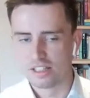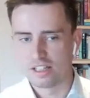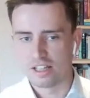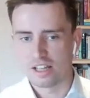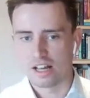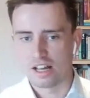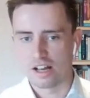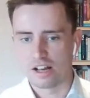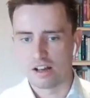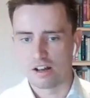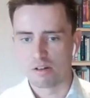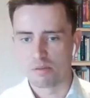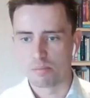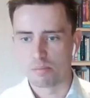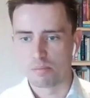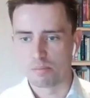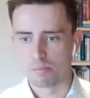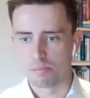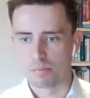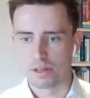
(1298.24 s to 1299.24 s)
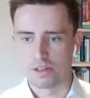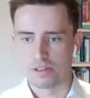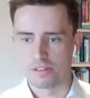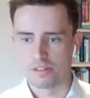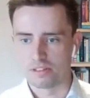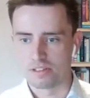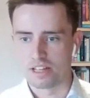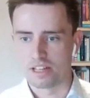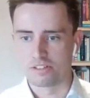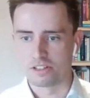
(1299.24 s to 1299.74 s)
But
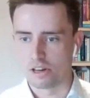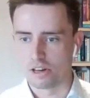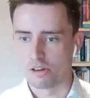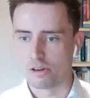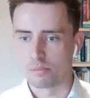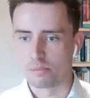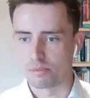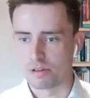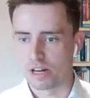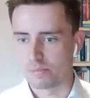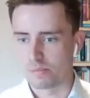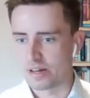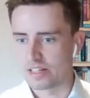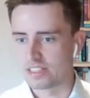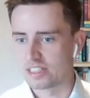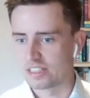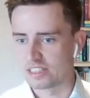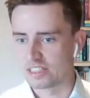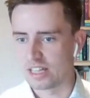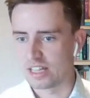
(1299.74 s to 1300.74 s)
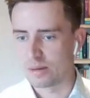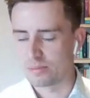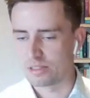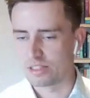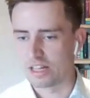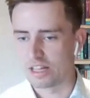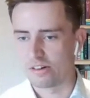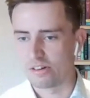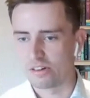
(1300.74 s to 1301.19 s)
there is a lot of pragmatic steps there,